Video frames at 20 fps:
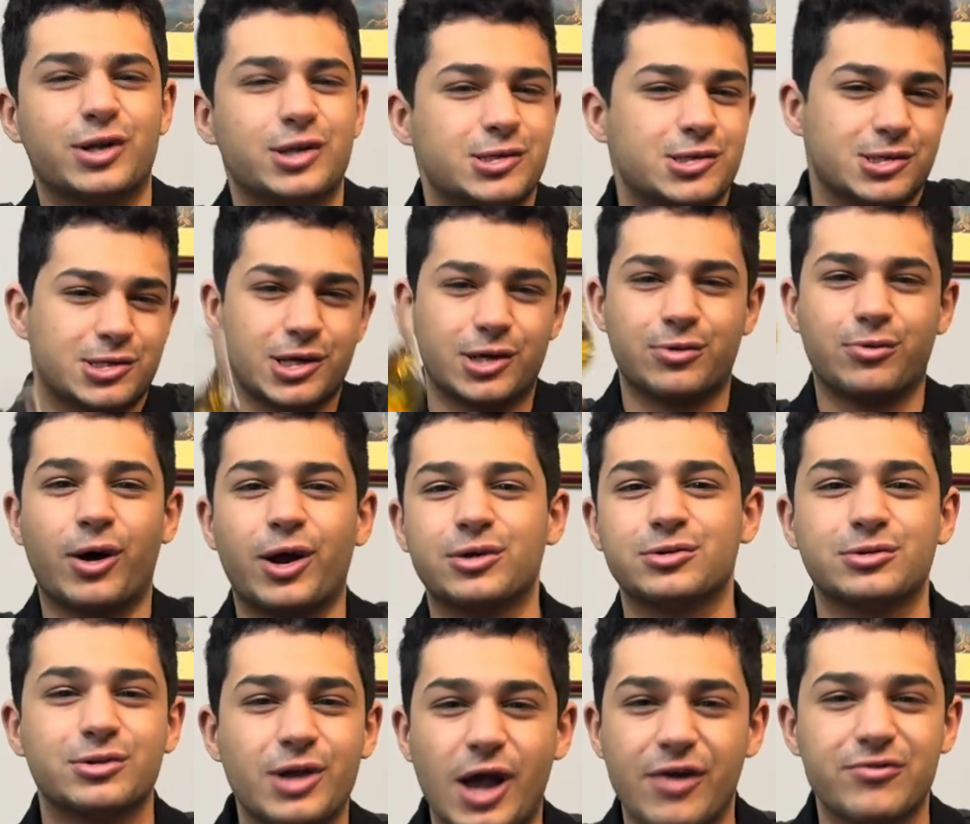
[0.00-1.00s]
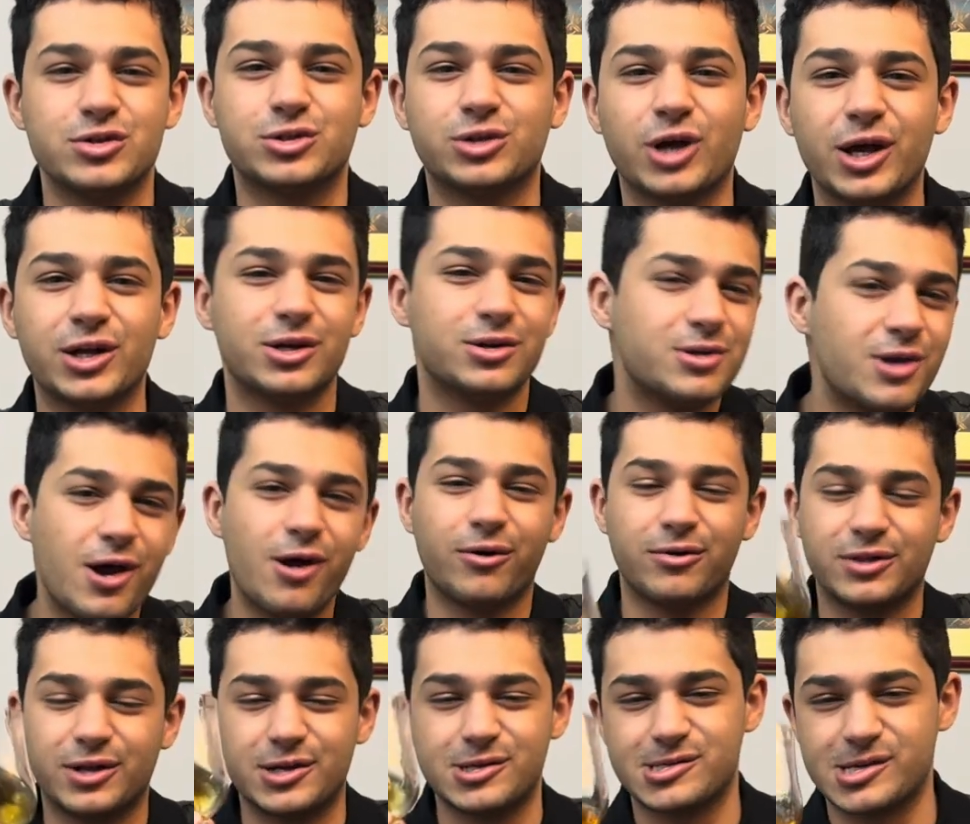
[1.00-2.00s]
He just said, have you tried it? No,
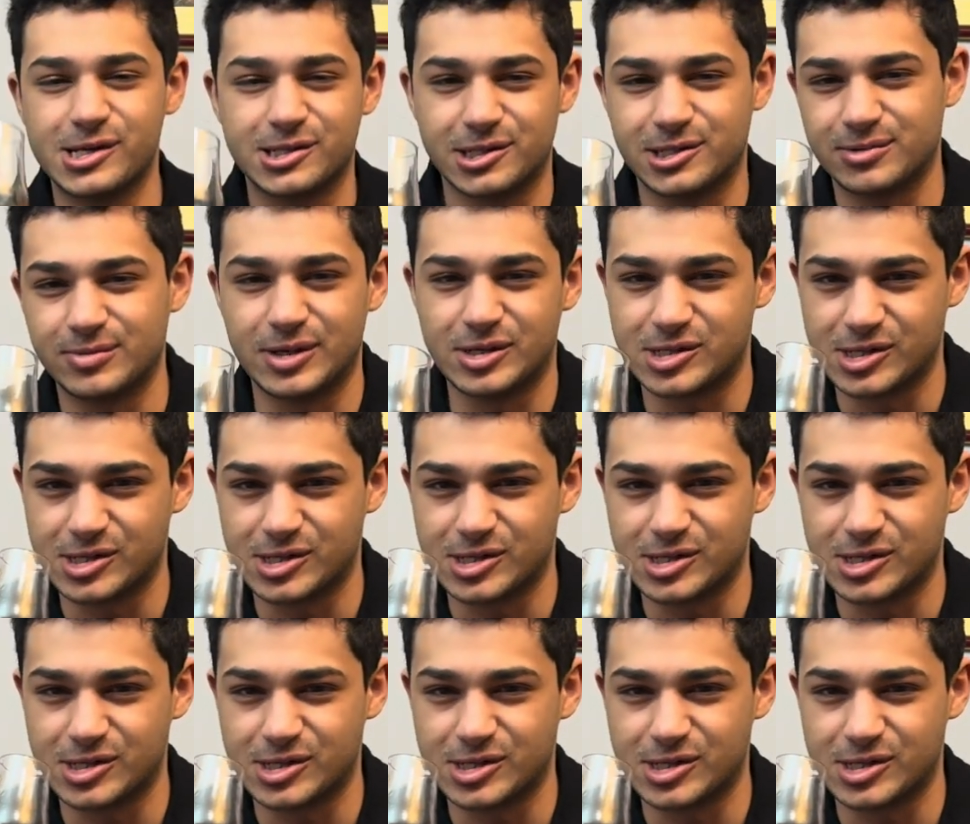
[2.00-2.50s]
and then he sent it to me.